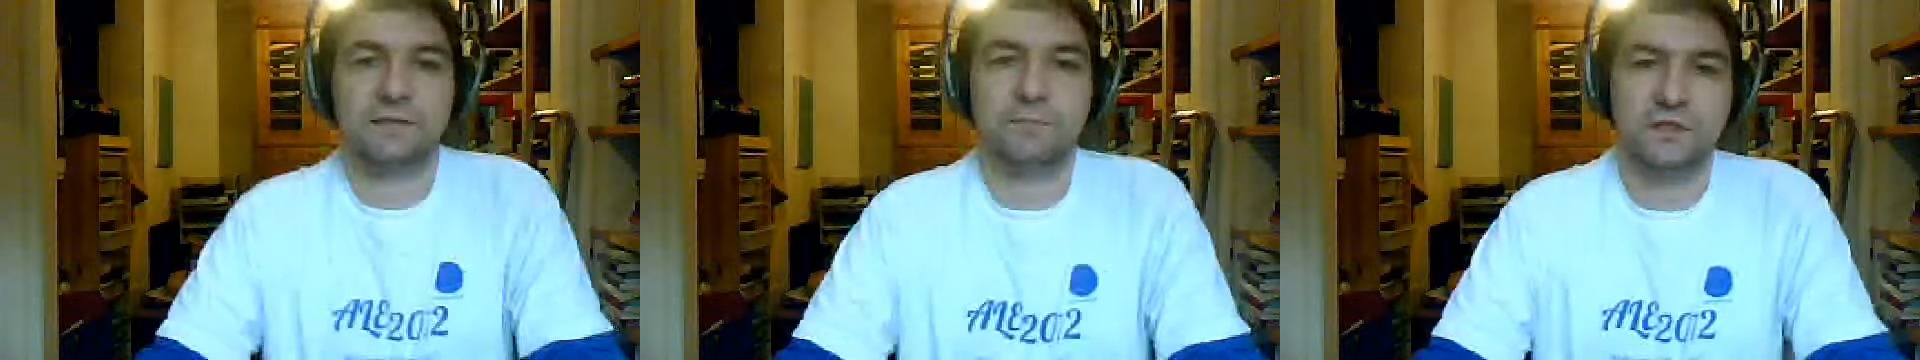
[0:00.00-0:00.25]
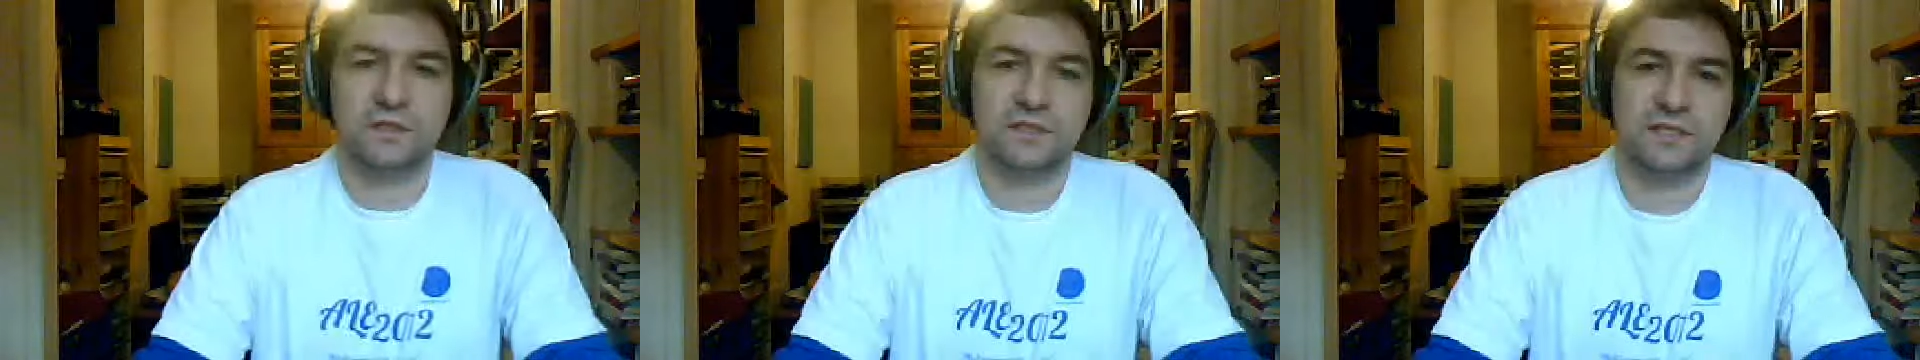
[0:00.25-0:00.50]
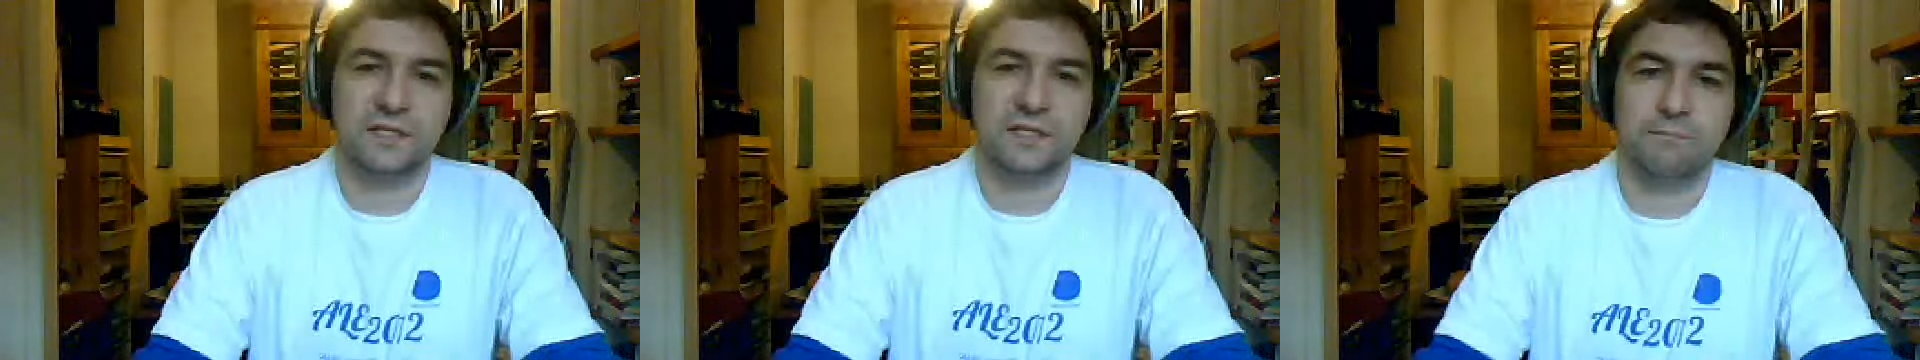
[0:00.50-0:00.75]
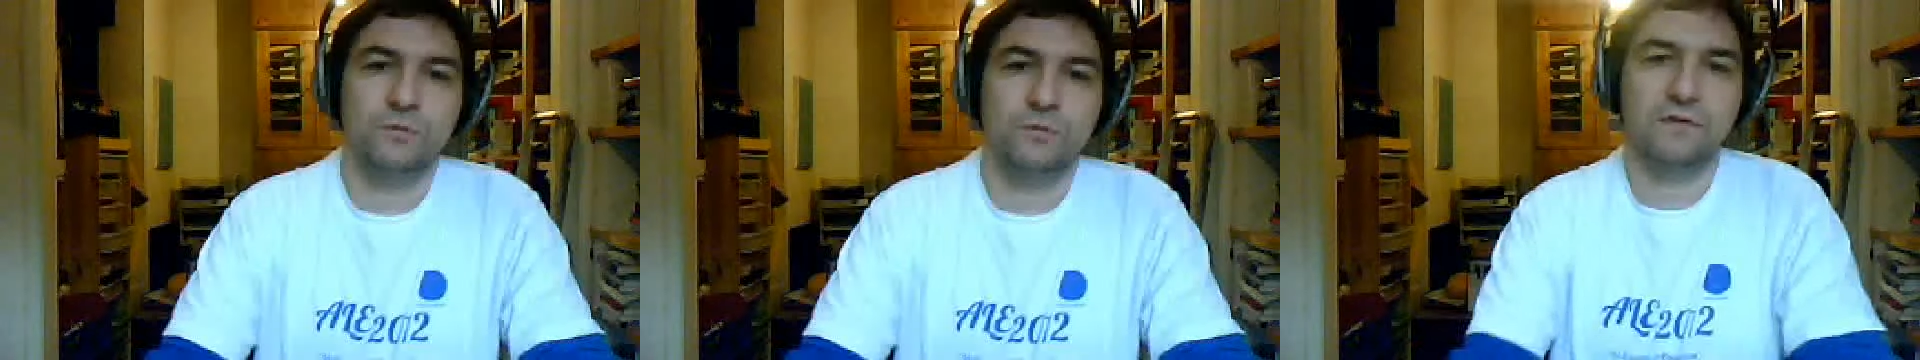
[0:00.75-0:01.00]
because
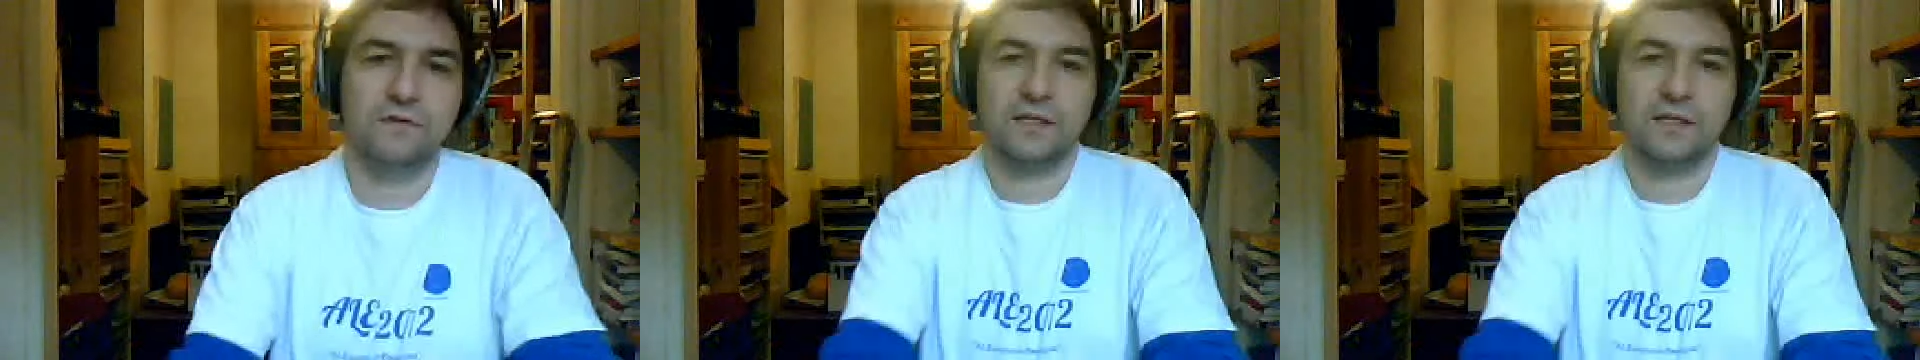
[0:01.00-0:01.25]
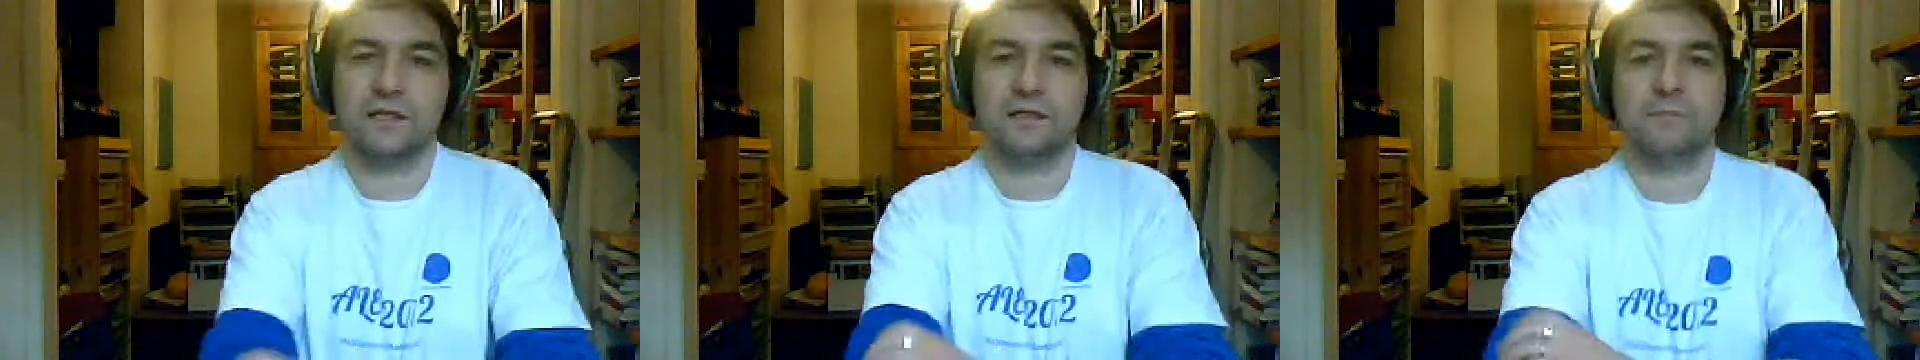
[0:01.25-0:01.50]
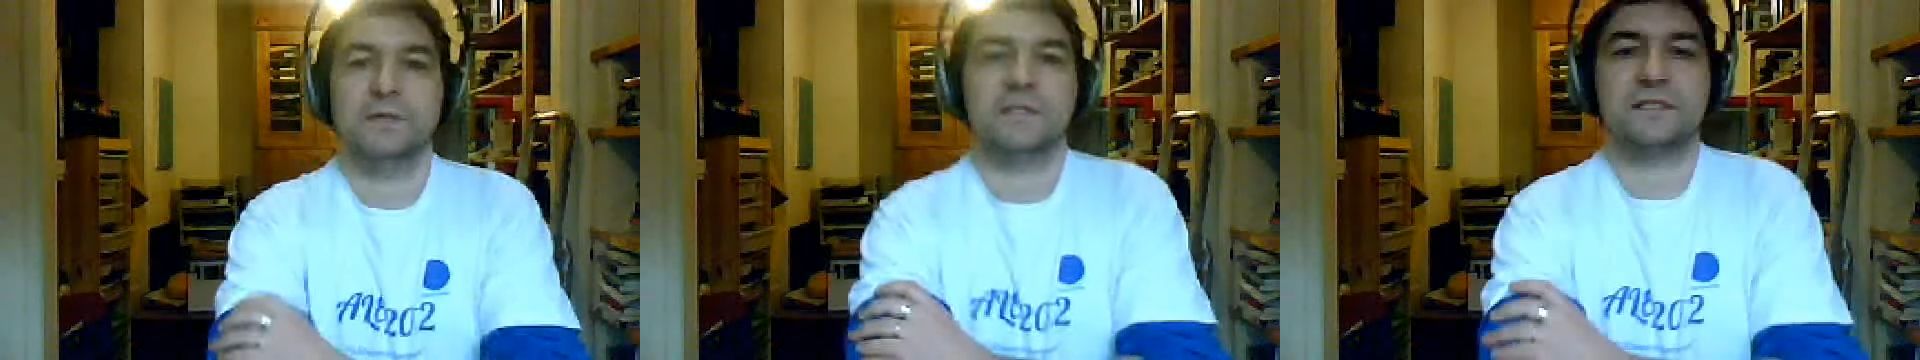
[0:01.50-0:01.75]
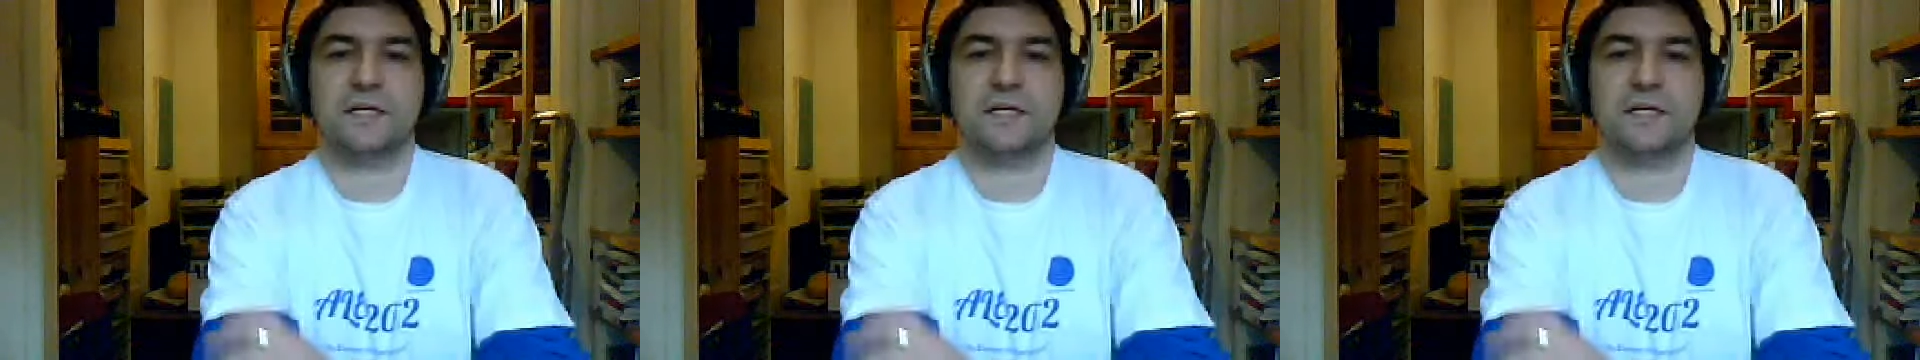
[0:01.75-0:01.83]
I'm moving a little bit,